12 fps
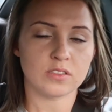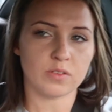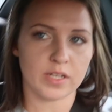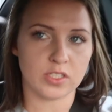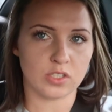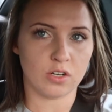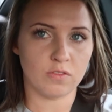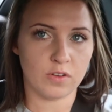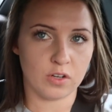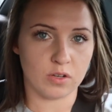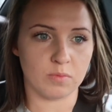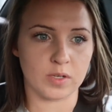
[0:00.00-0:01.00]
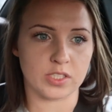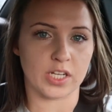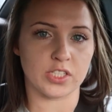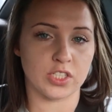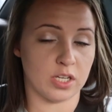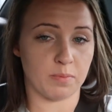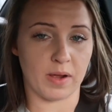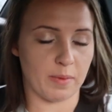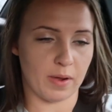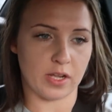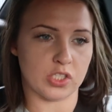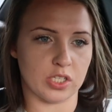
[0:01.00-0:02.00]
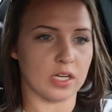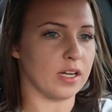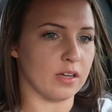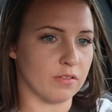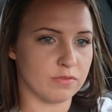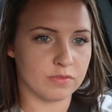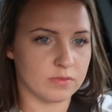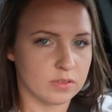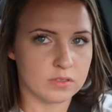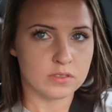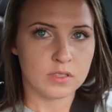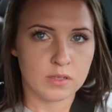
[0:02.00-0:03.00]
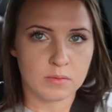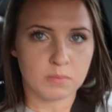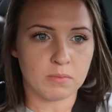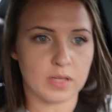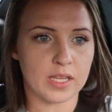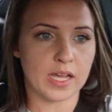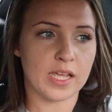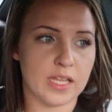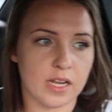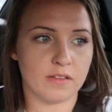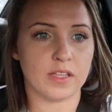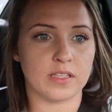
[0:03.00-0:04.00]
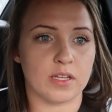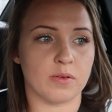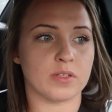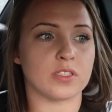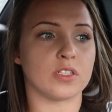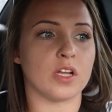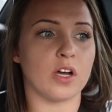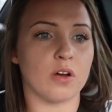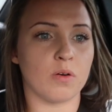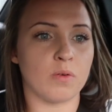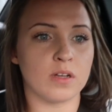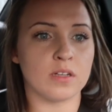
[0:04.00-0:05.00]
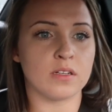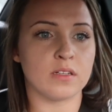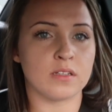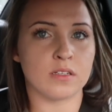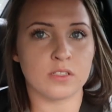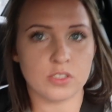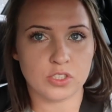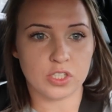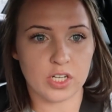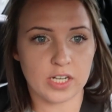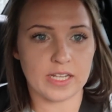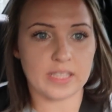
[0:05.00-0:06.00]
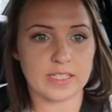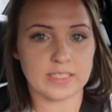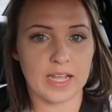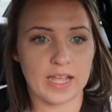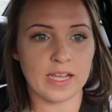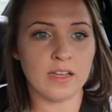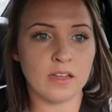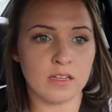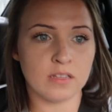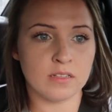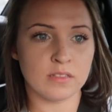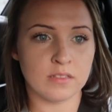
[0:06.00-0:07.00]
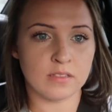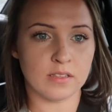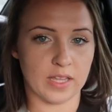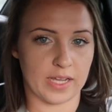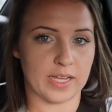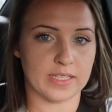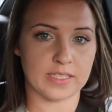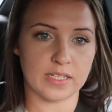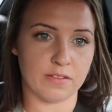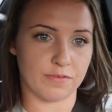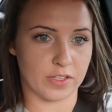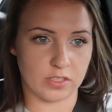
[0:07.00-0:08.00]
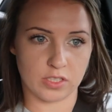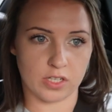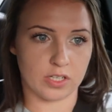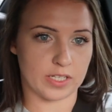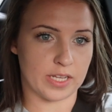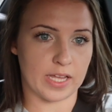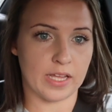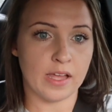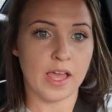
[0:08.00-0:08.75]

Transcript: so I drove home, which I probably shouldn't have. But lucky enough that there was no sugar in the tank. Like it didn't filter, it